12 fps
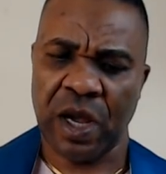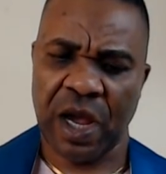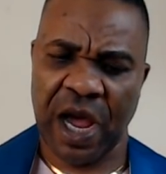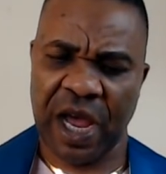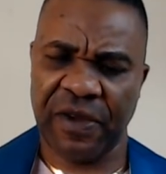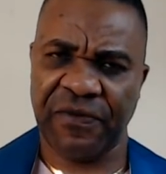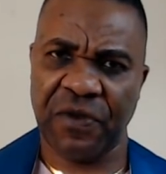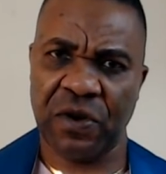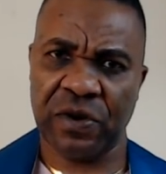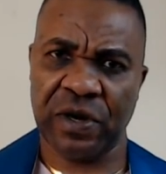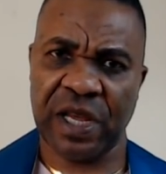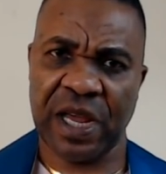I
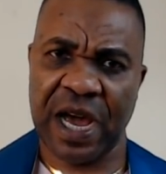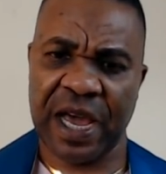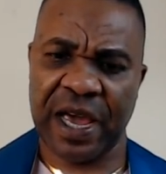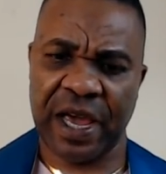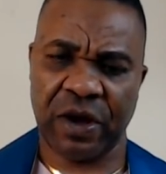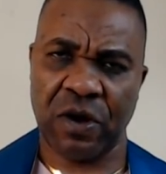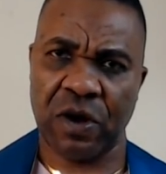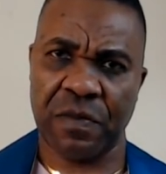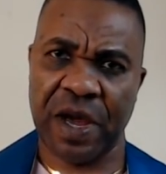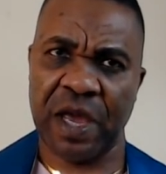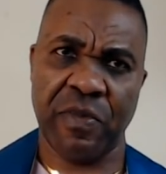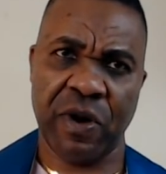followed the guy I call
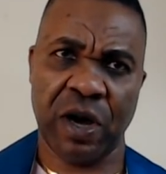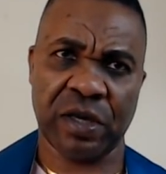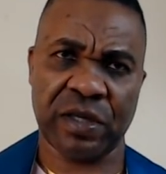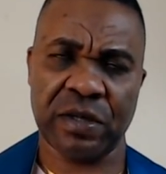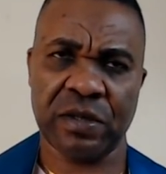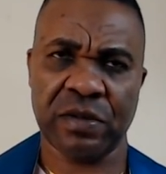my boss,